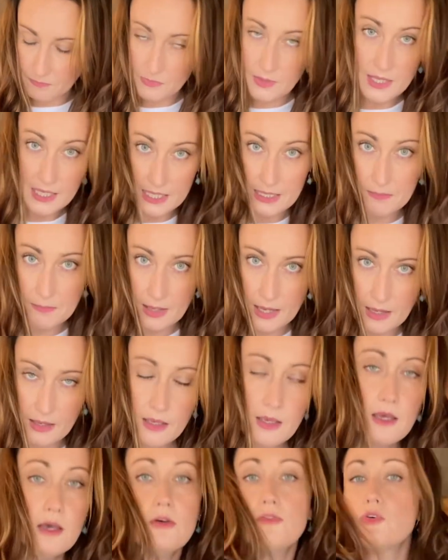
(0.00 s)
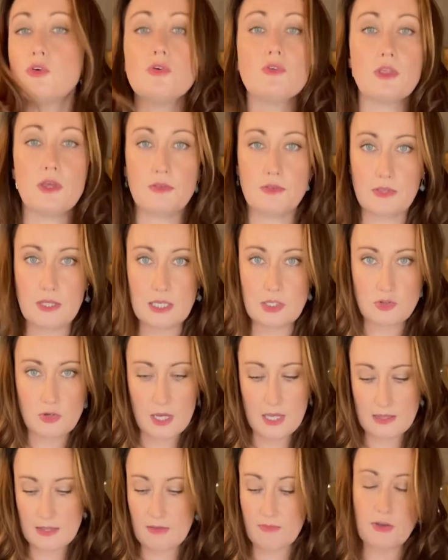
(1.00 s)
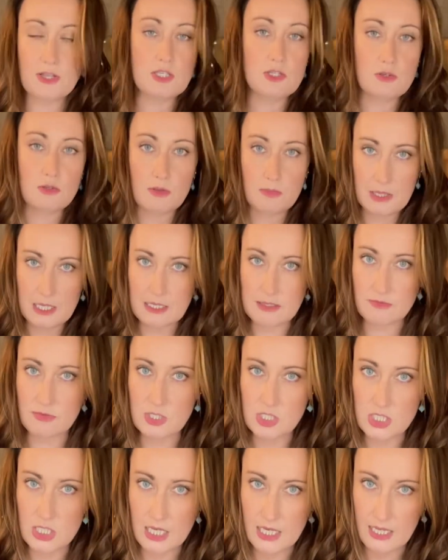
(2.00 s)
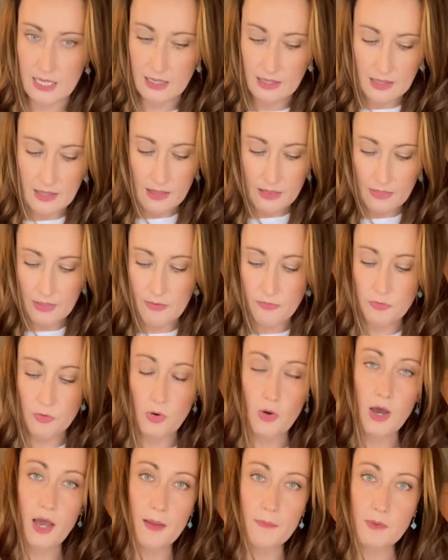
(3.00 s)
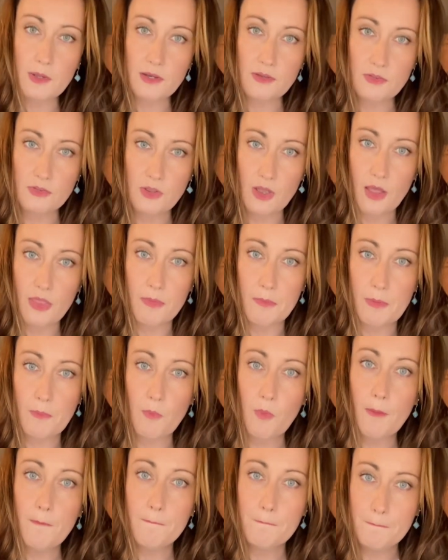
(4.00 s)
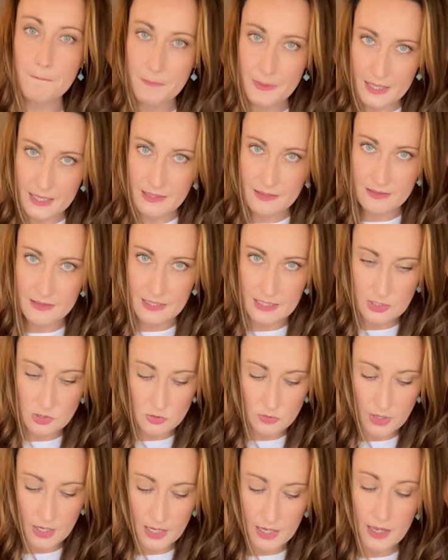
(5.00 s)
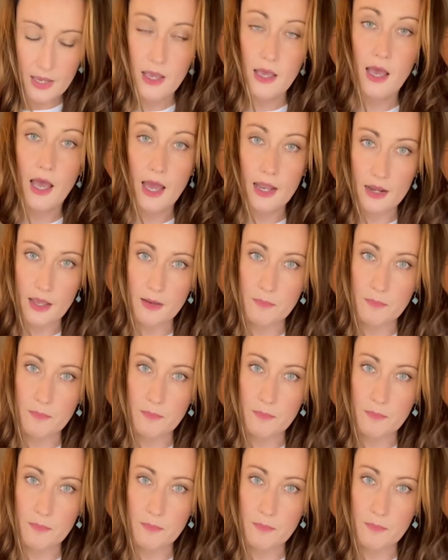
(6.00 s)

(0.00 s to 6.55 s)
heat mat for all those seed trays if I do them individually. Therefore, I'm going to start them in one big seed tray, and I